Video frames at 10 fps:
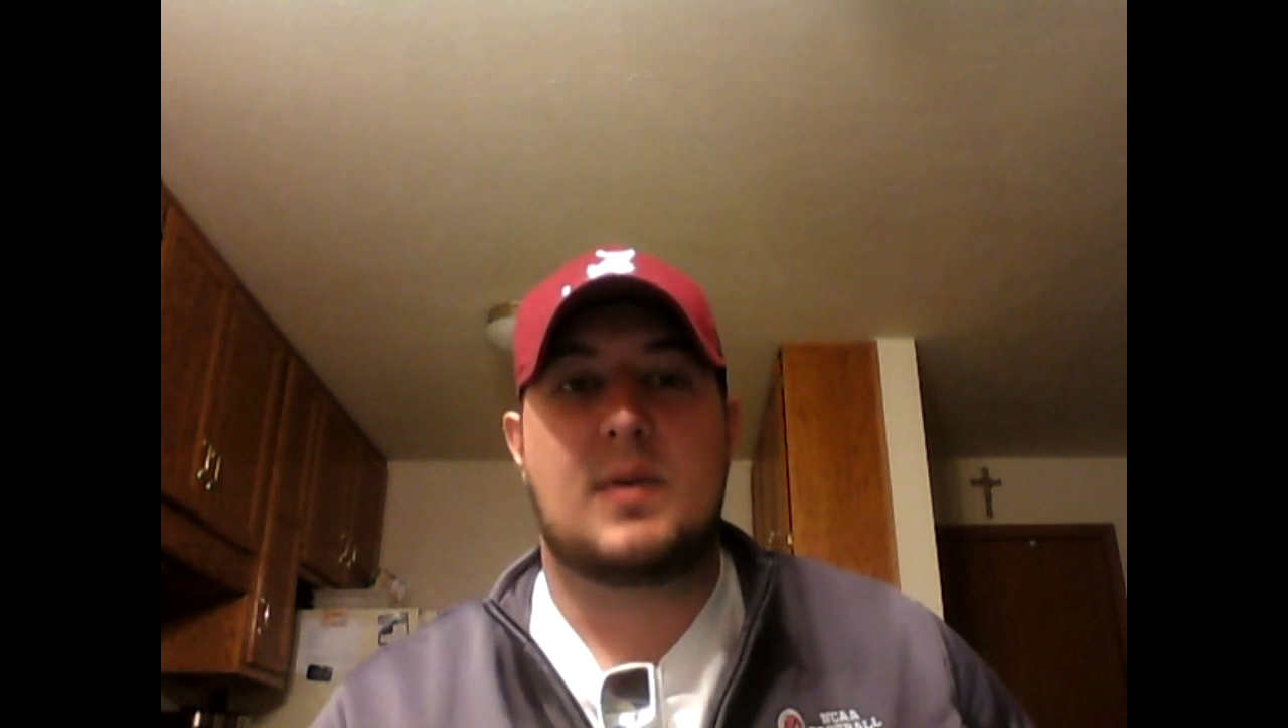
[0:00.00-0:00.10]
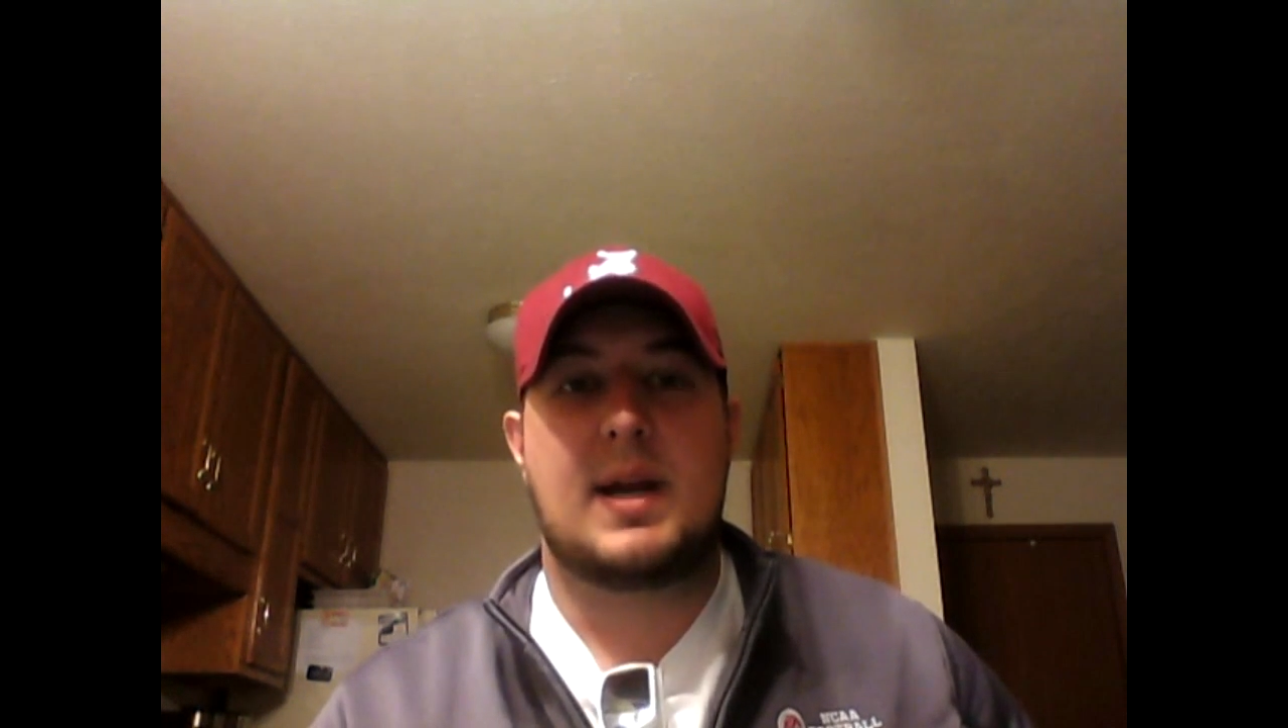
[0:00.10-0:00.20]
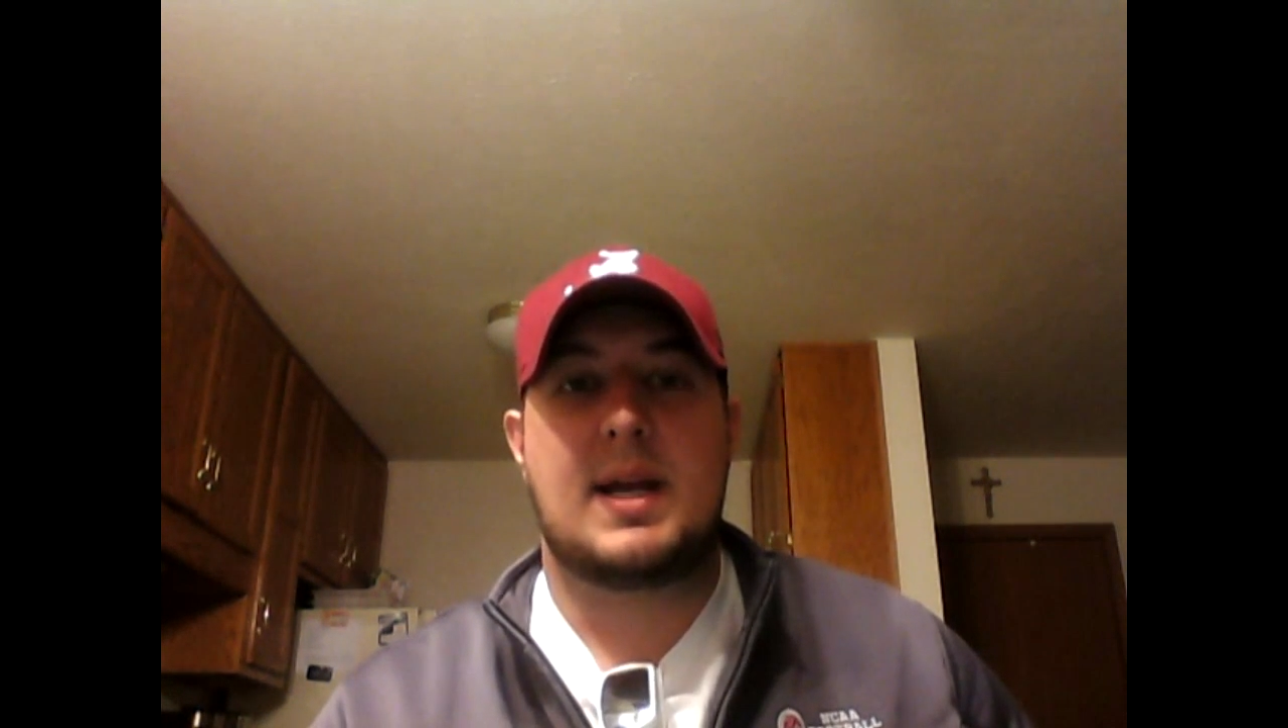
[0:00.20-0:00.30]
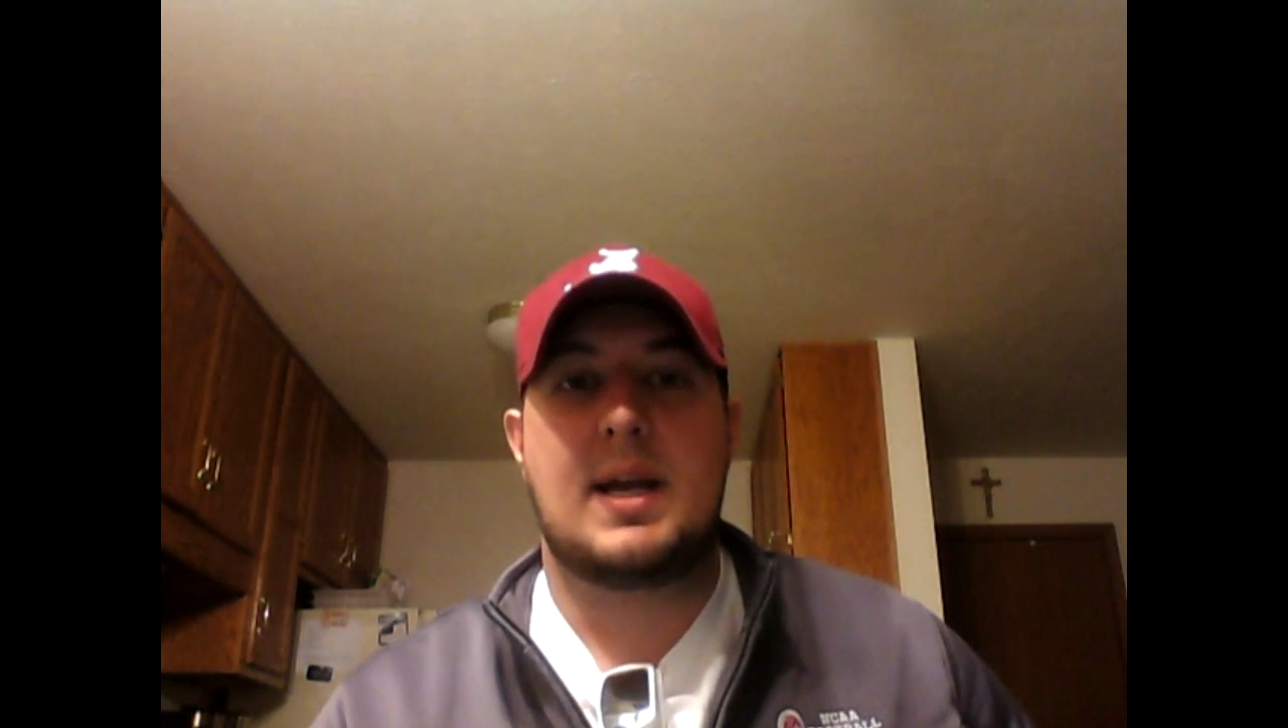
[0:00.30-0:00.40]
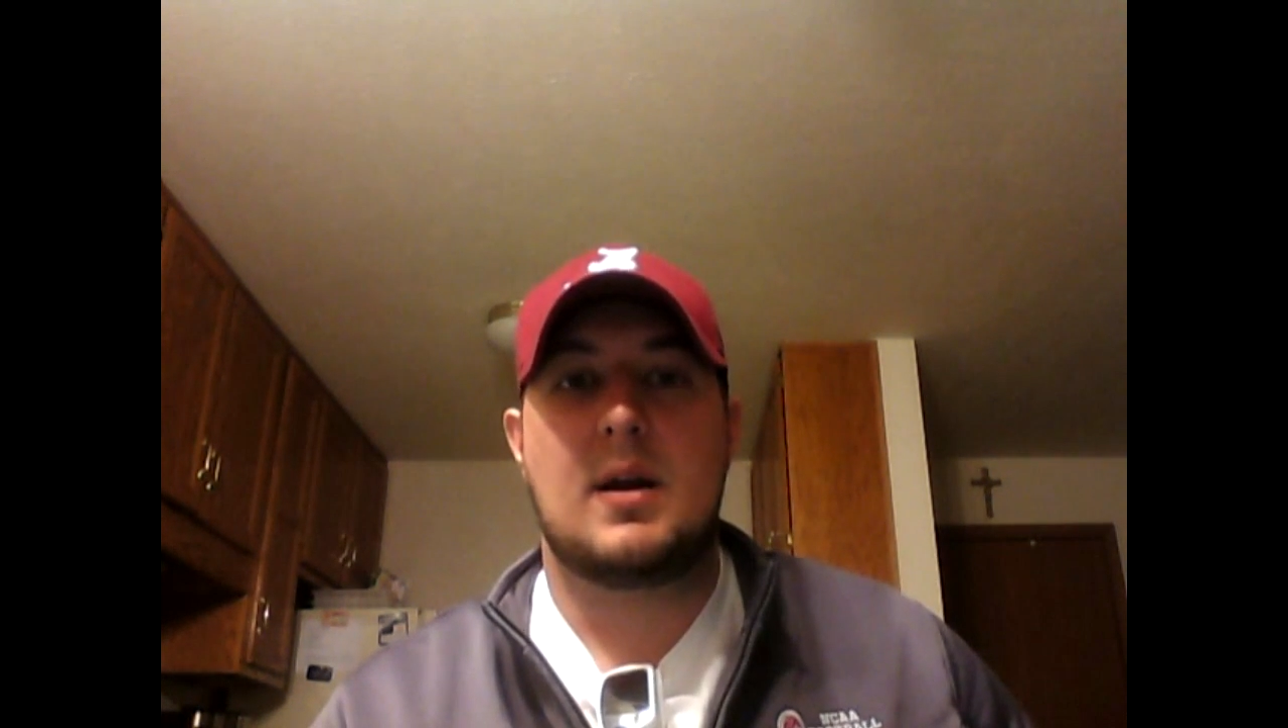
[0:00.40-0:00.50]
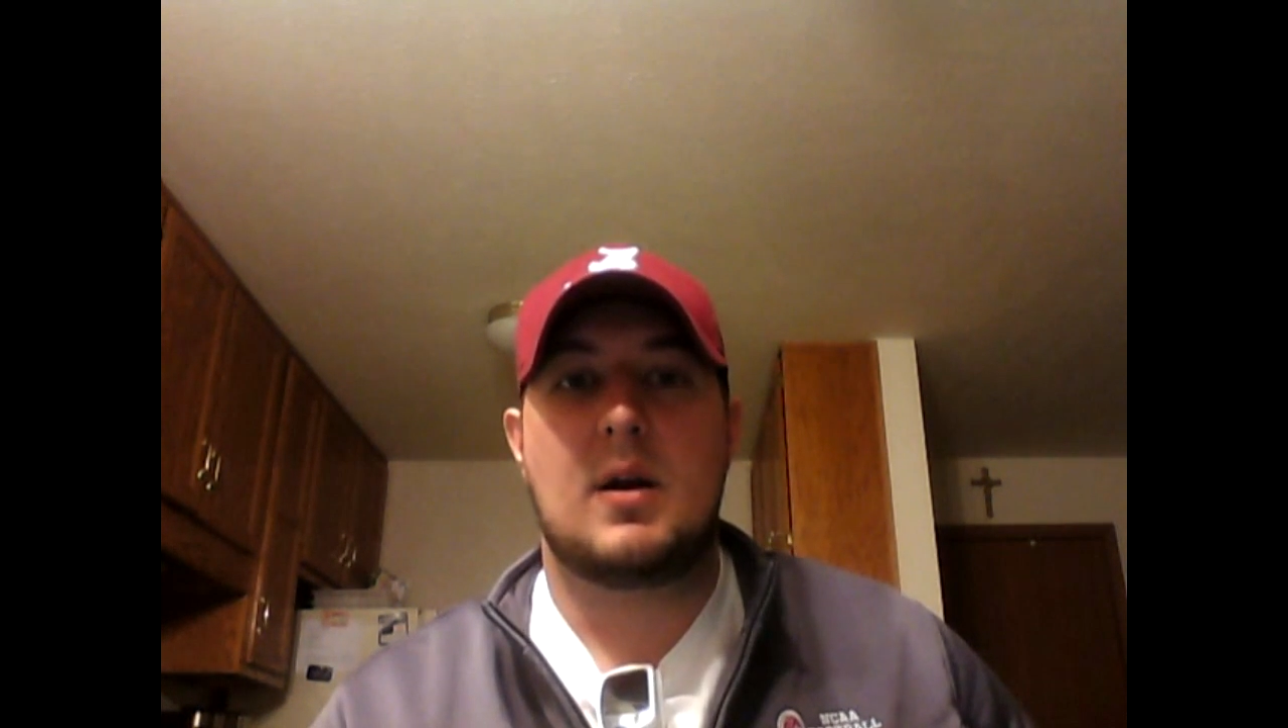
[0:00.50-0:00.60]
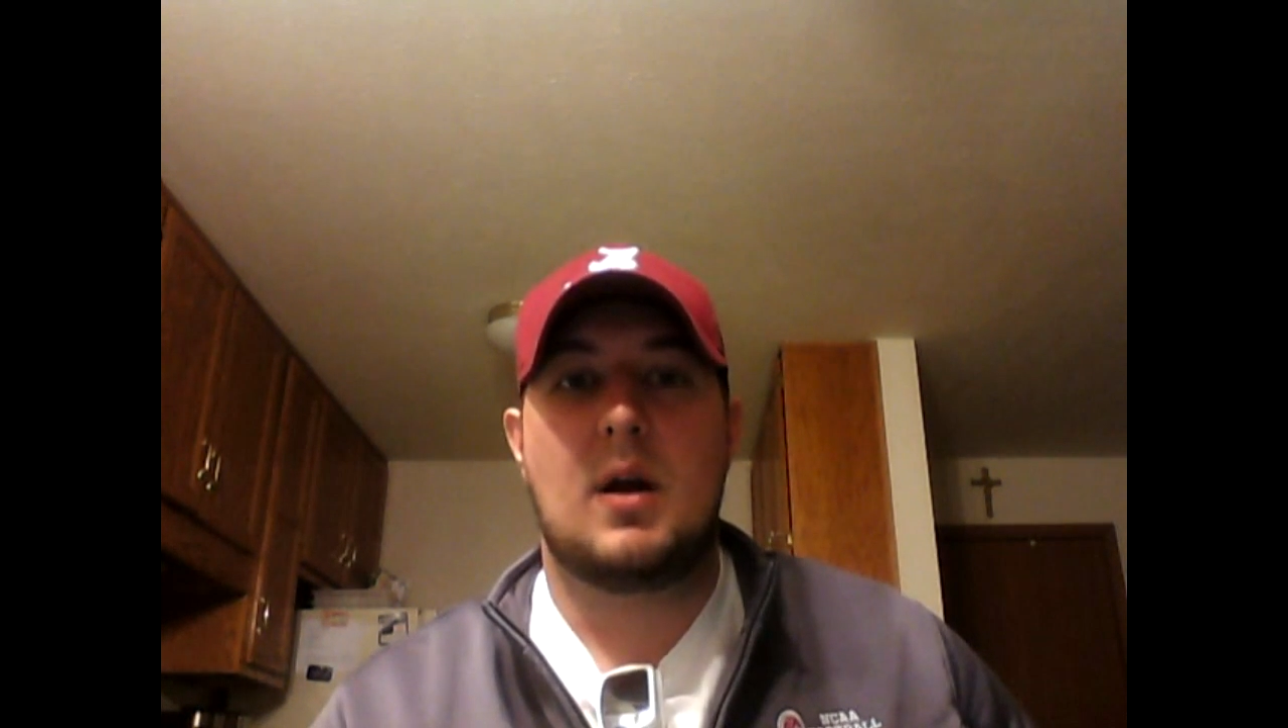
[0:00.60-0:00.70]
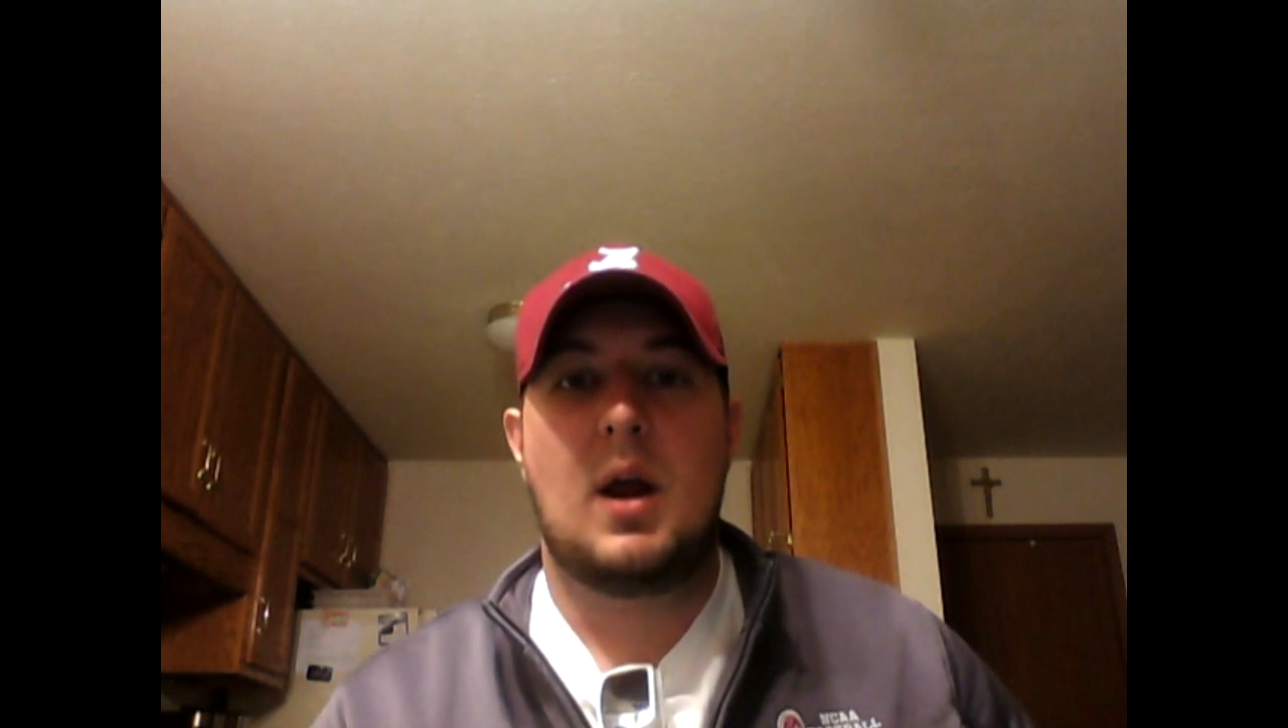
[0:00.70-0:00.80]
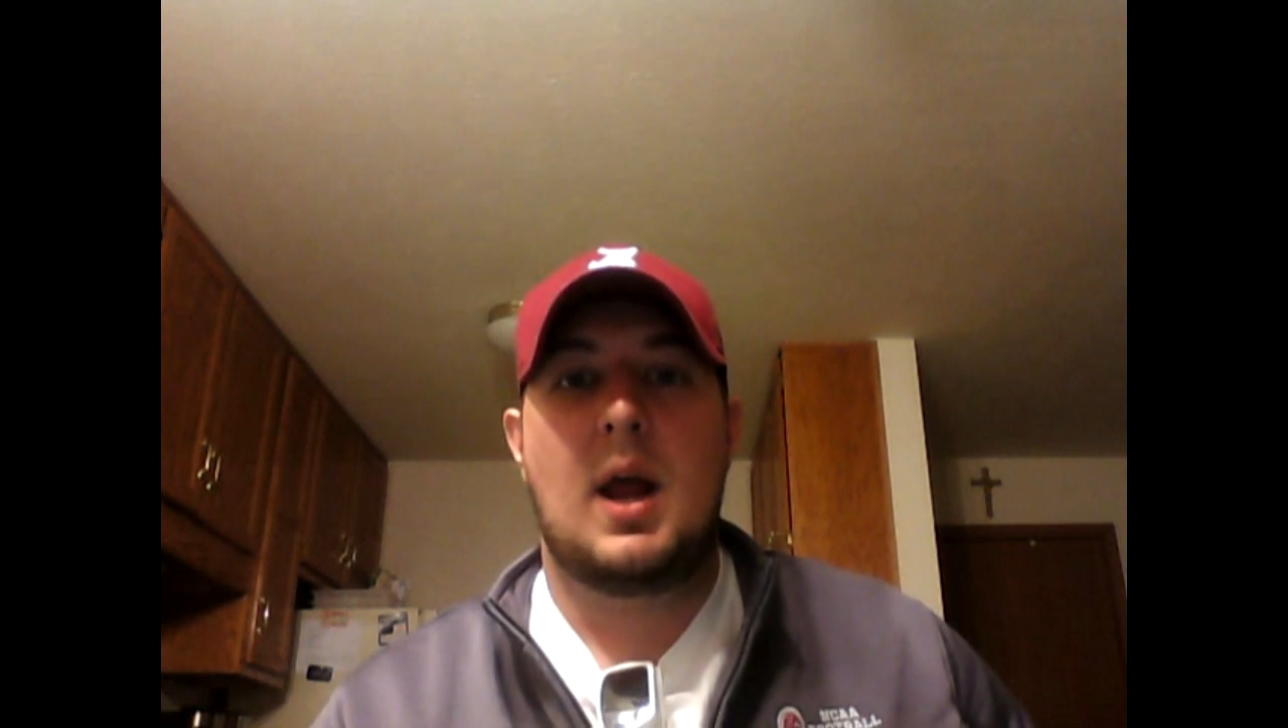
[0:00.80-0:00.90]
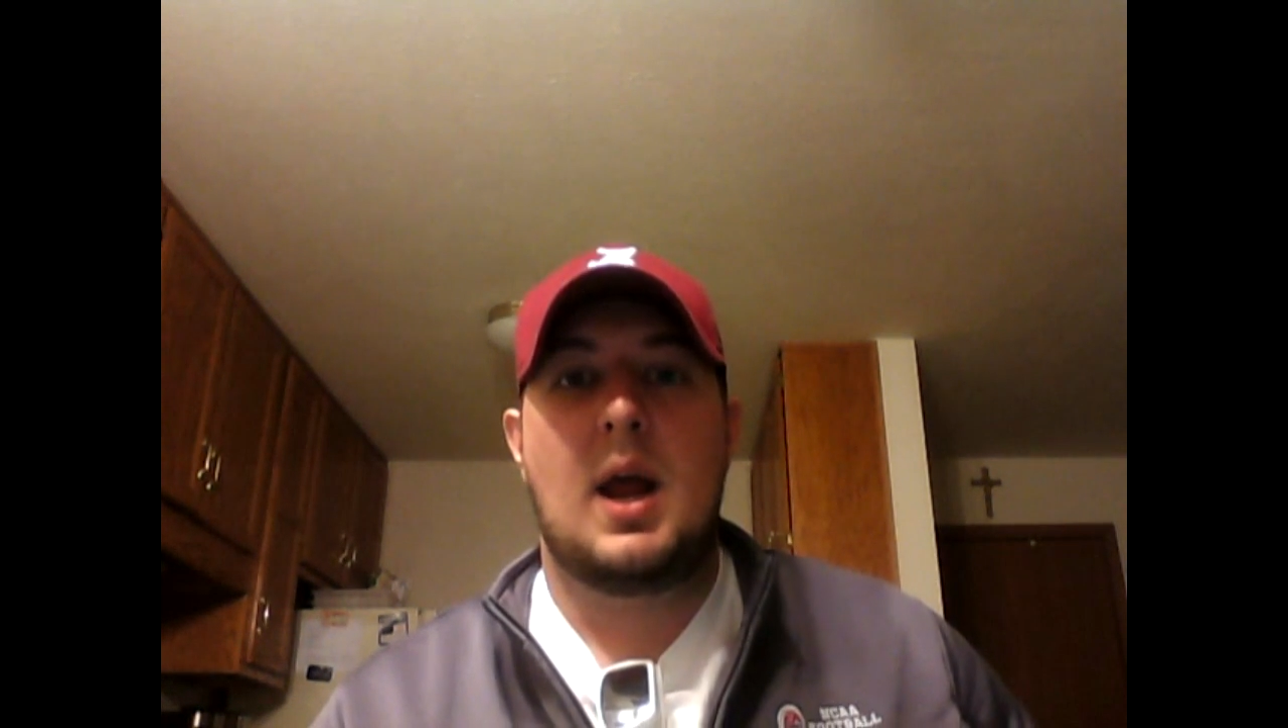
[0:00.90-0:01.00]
right here